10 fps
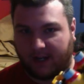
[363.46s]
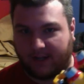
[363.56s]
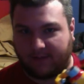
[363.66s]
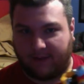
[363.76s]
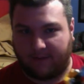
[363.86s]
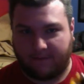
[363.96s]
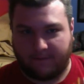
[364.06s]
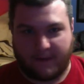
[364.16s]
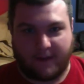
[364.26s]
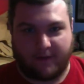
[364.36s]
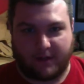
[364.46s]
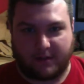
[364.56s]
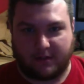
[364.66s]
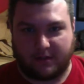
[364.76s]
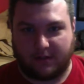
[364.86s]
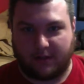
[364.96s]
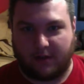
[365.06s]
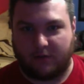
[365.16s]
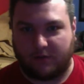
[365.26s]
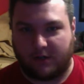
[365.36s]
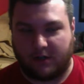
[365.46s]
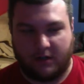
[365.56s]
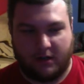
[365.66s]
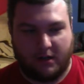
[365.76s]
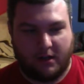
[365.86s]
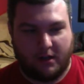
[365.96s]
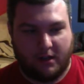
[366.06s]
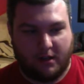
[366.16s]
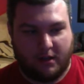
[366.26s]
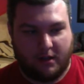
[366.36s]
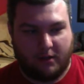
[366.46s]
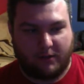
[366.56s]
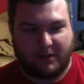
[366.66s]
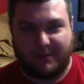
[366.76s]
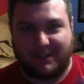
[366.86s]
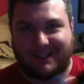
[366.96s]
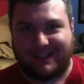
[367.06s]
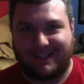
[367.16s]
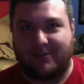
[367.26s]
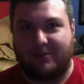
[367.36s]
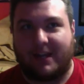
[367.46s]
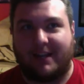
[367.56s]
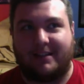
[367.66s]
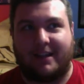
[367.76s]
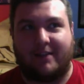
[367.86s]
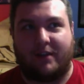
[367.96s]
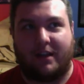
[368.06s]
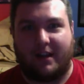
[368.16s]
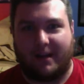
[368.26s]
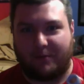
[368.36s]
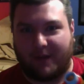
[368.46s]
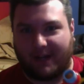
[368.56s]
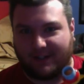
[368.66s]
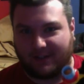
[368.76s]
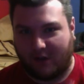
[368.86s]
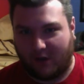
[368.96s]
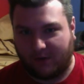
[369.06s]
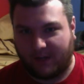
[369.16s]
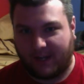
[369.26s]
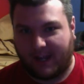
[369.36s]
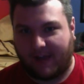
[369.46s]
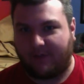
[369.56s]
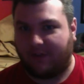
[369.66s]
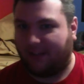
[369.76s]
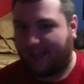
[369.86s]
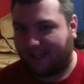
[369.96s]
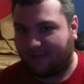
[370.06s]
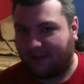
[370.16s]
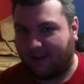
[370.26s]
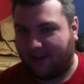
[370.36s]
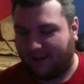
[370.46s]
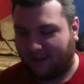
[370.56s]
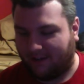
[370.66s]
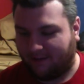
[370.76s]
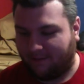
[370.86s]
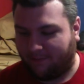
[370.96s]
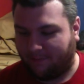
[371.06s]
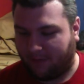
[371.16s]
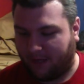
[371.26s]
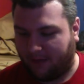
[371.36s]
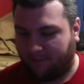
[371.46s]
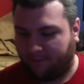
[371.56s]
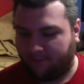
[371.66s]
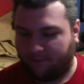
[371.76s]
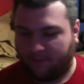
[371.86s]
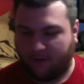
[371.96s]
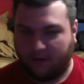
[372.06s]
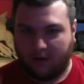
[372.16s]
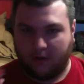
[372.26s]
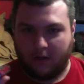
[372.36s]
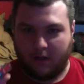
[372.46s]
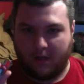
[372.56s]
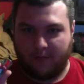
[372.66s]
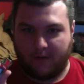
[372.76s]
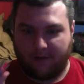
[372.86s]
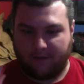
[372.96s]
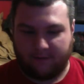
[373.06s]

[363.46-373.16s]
is my favorite Kyroger, which I'm still not saying right, and I practiced all day after the last video I did. But I'm brave.